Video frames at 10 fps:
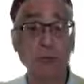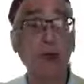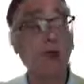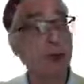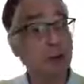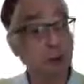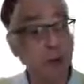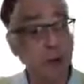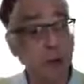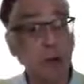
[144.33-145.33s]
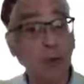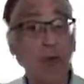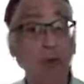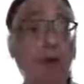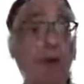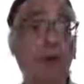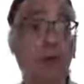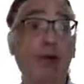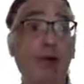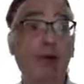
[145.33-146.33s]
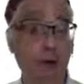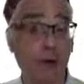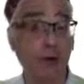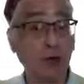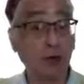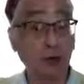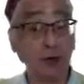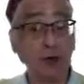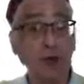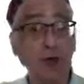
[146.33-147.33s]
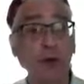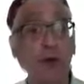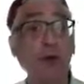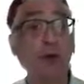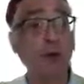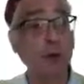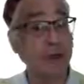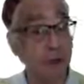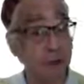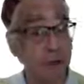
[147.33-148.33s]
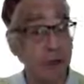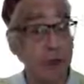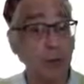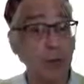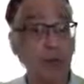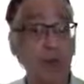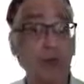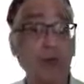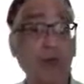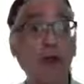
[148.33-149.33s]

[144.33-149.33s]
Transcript: People like me want to bring us back to nature, nurture, and wholeness, but in the 21st century,